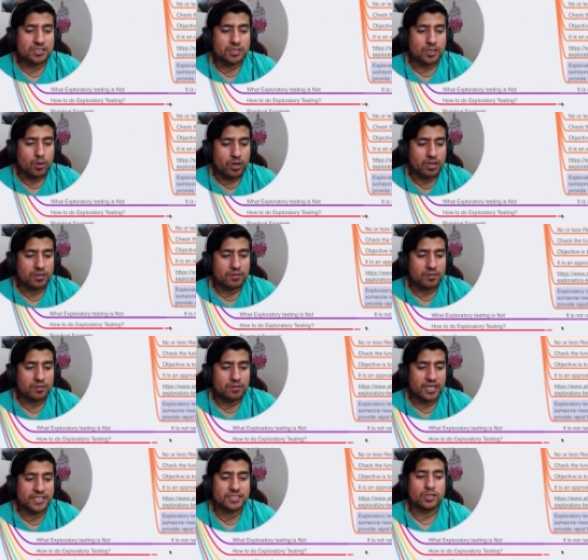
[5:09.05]
not,
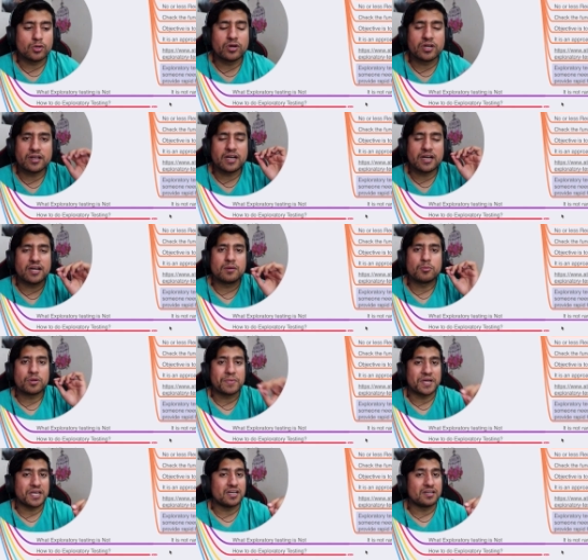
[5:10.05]
it's not a random or a
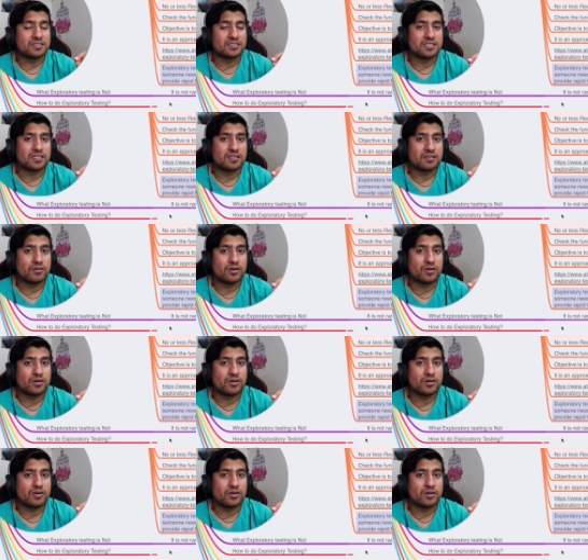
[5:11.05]
mechanical testing.